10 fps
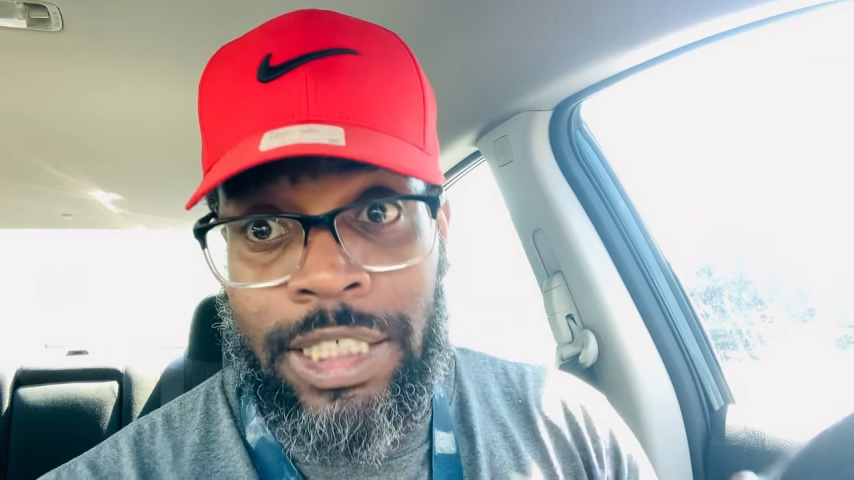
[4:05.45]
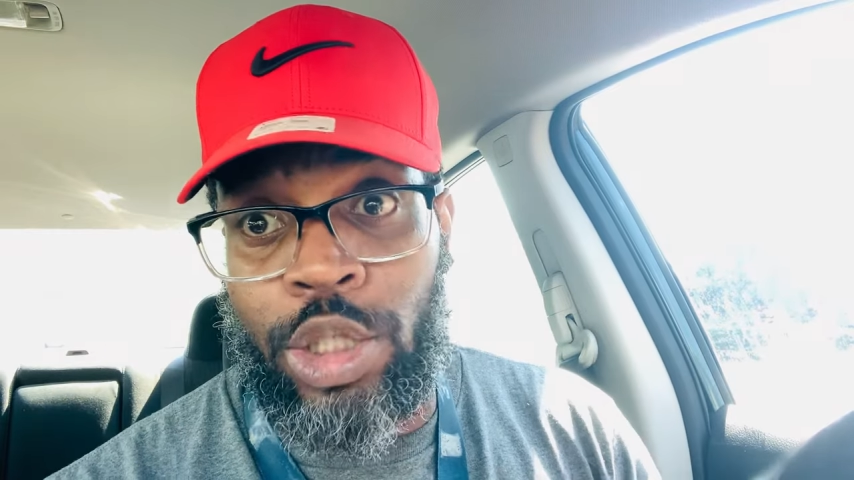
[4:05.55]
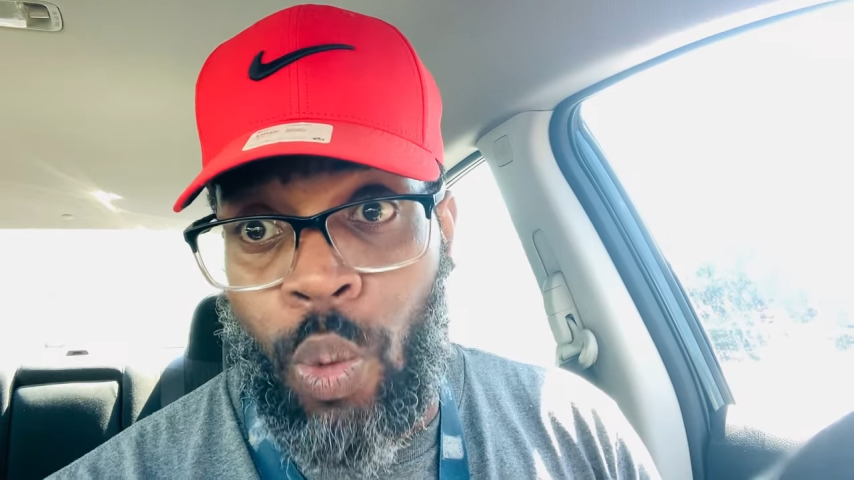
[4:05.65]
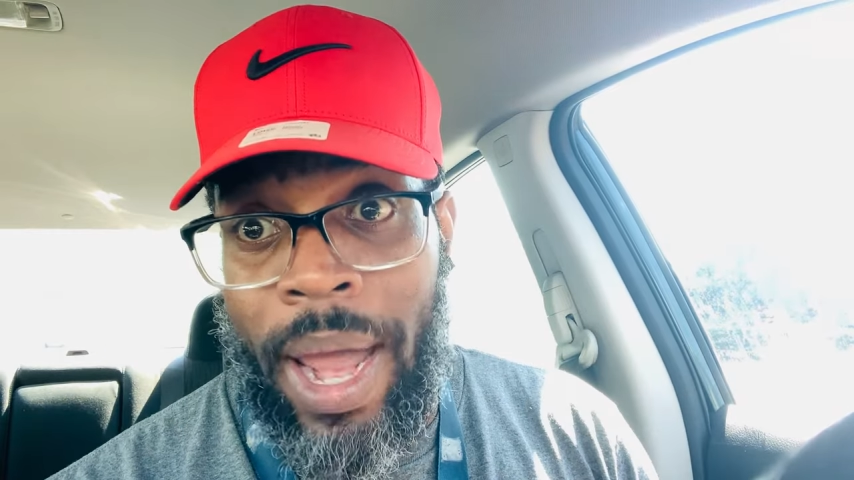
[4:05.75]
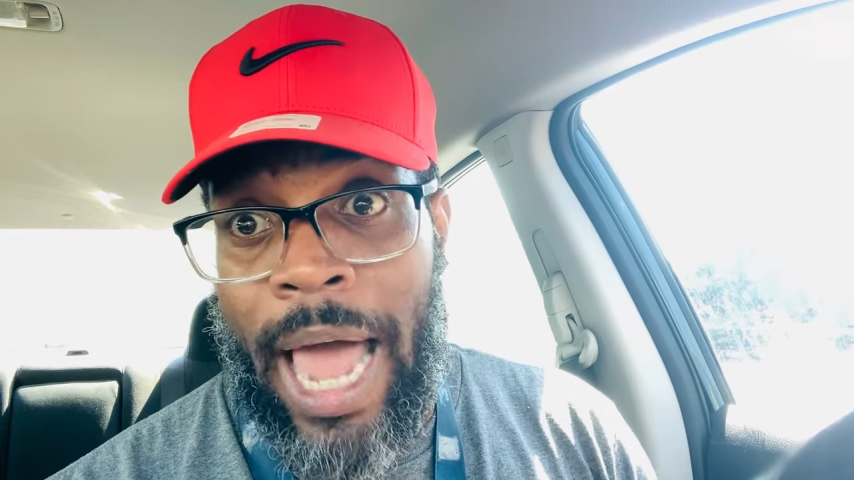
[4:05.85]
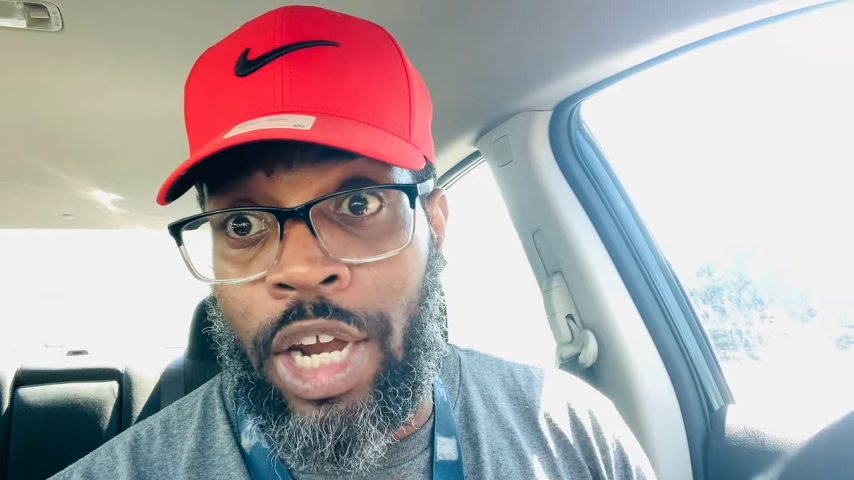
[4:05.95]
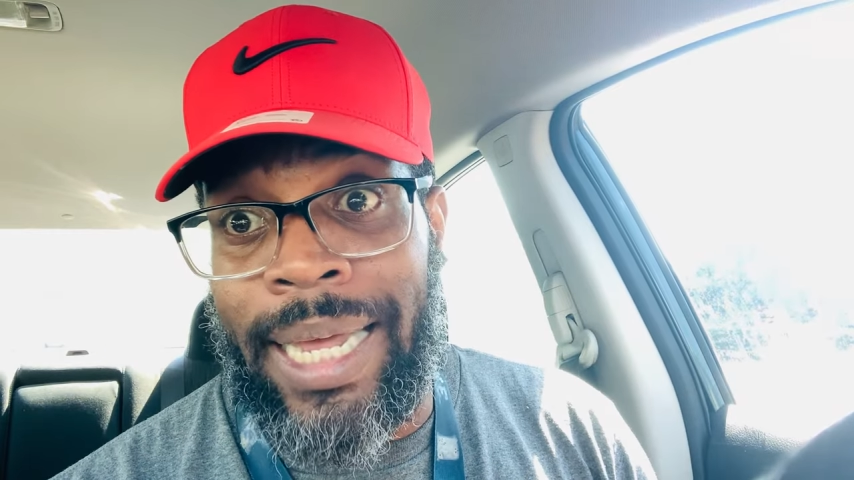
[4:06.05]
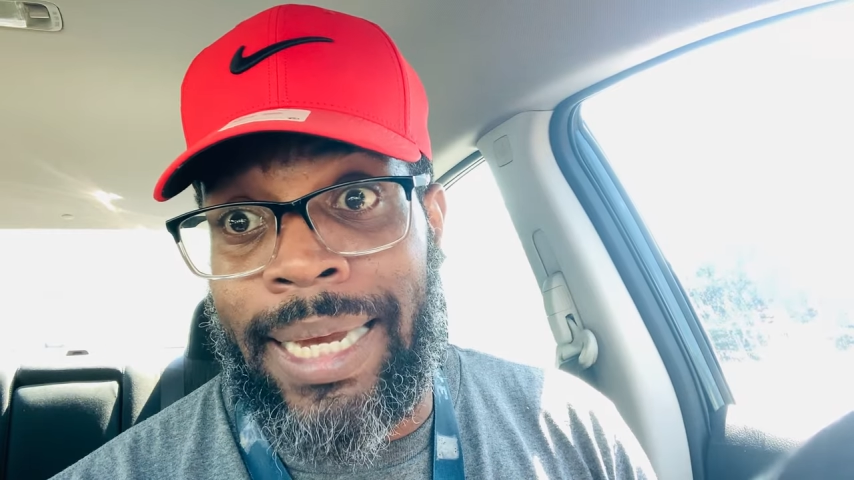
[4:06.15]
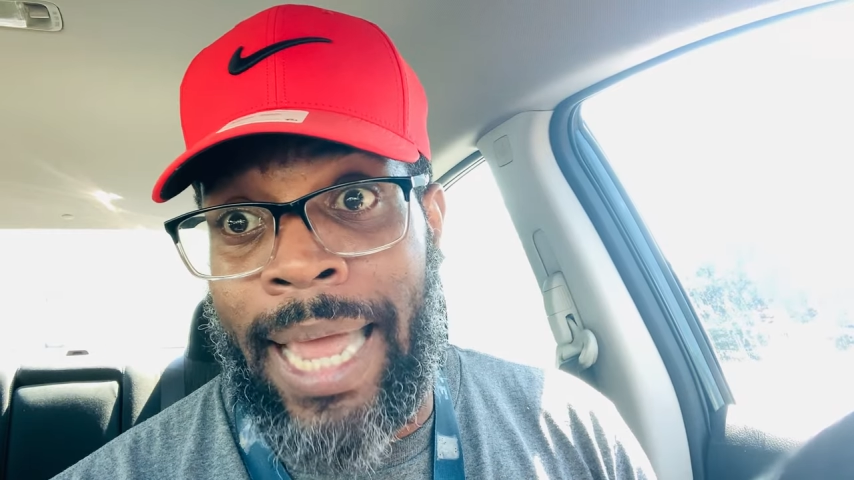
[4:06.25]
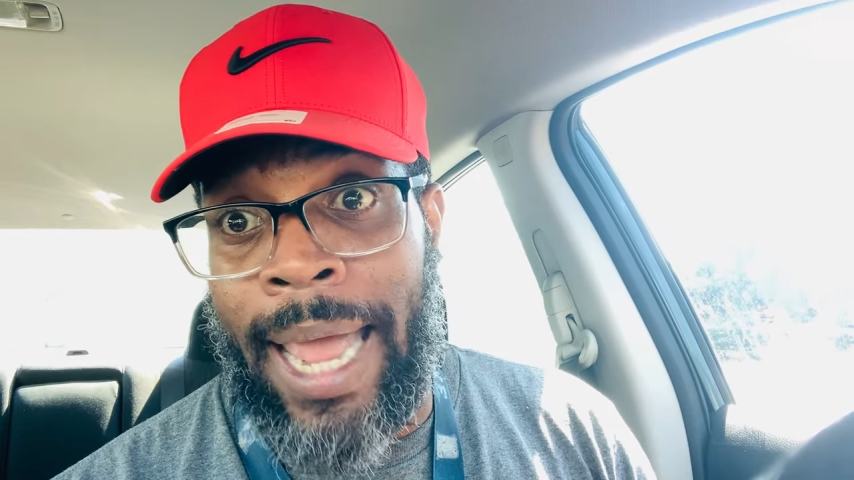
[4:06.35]
just the way I look
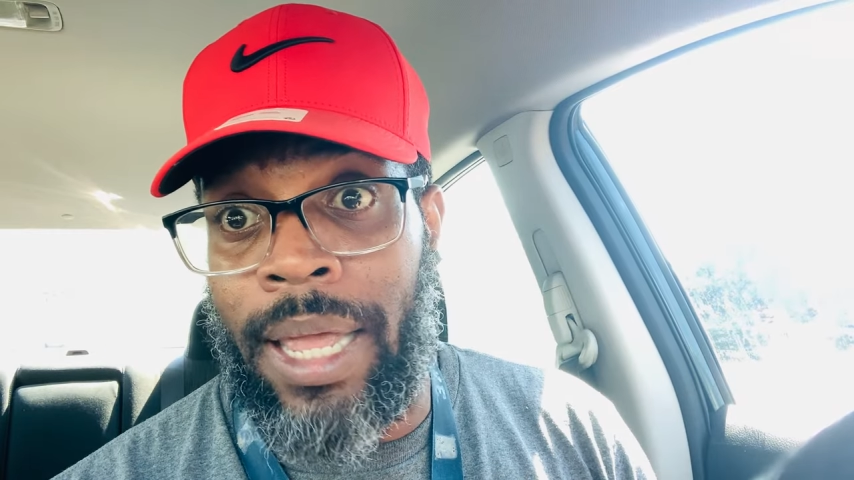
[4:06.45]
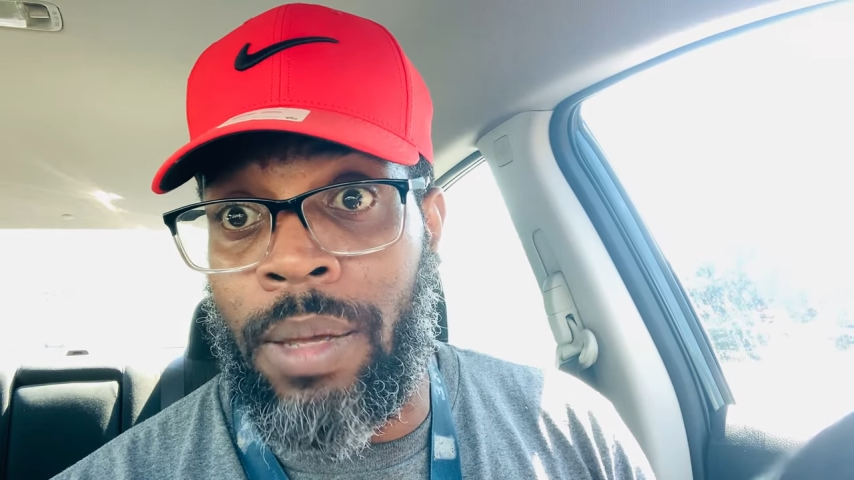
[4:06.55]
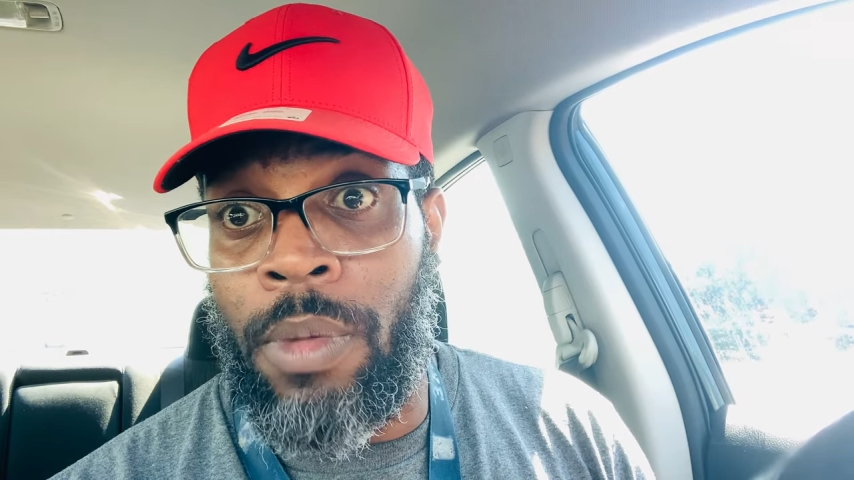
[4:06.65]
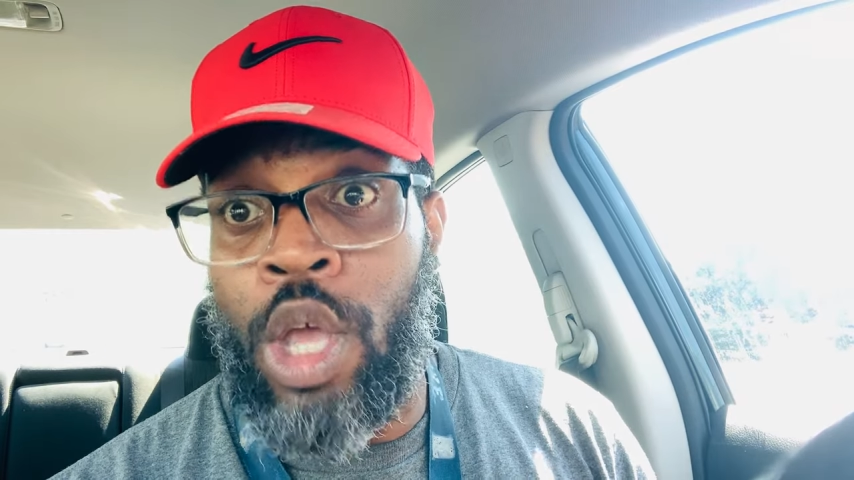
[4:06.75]
at the game.